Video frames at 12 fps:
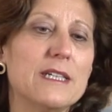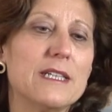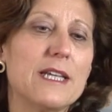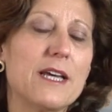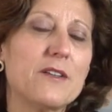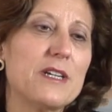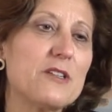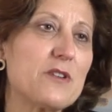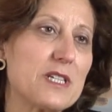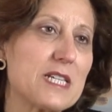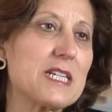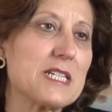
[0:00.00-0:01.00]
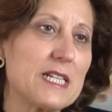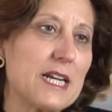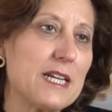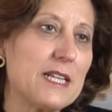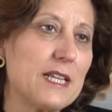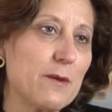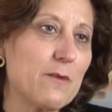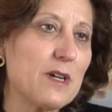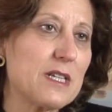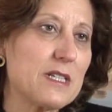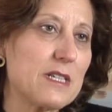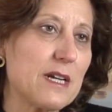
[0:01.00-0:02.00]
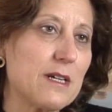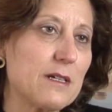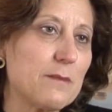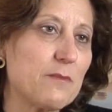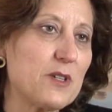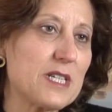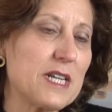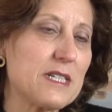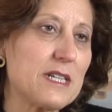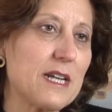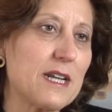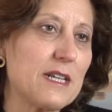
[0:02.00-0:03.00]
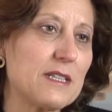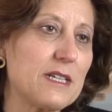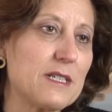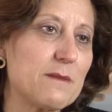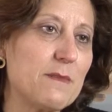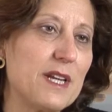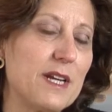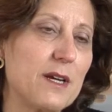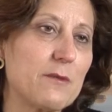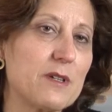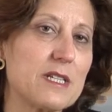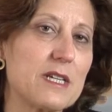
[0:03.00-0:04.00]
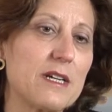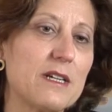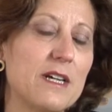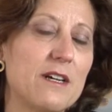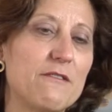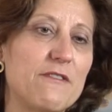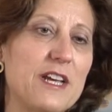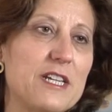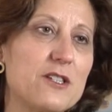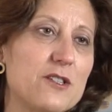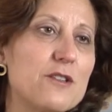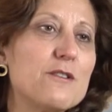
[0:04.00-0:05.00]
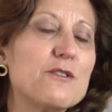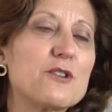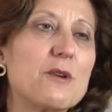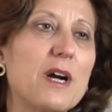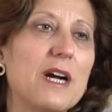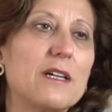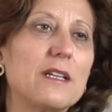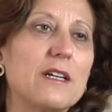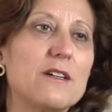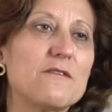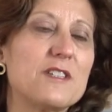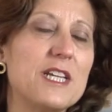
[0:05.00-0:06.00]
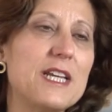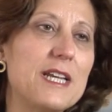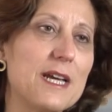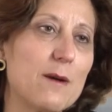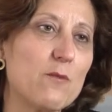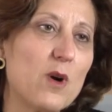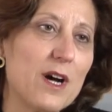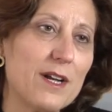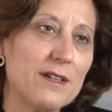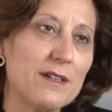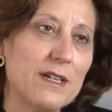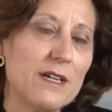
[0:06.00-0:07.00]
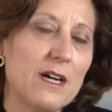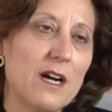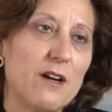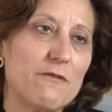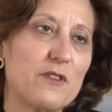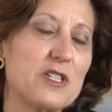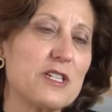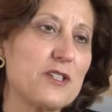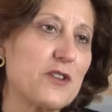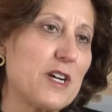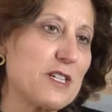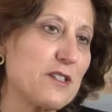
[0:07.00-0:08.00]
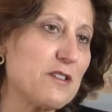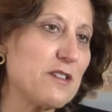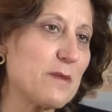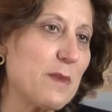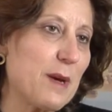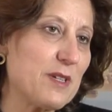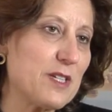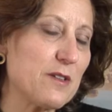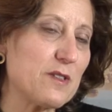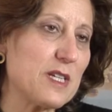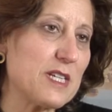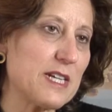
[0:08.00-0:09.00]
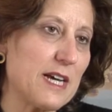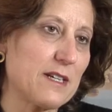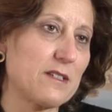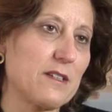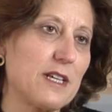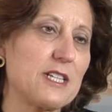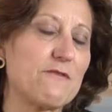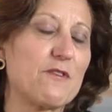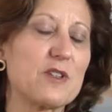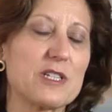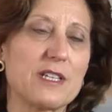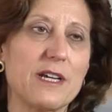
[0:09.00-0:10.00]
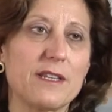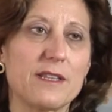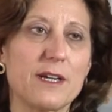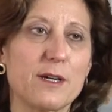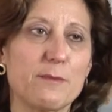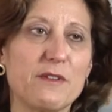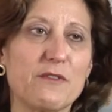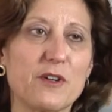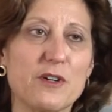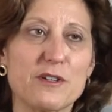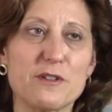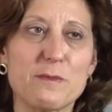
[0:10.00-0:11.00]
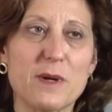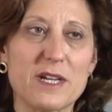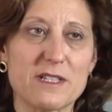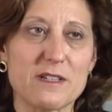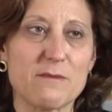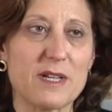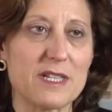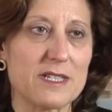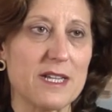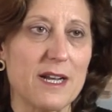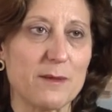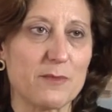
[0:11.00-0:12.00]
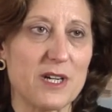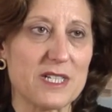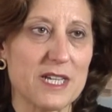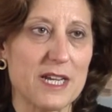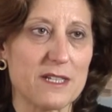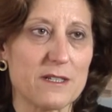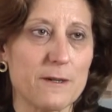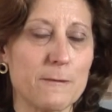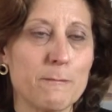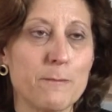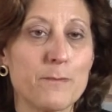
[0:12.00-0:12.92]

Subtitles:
The other interesting study that was presented at this meeting was a phase 2 trial of T-DM1 versus trastuzumab and docetaxel as first-line therapy for HER2-positive metastatic breast cancer.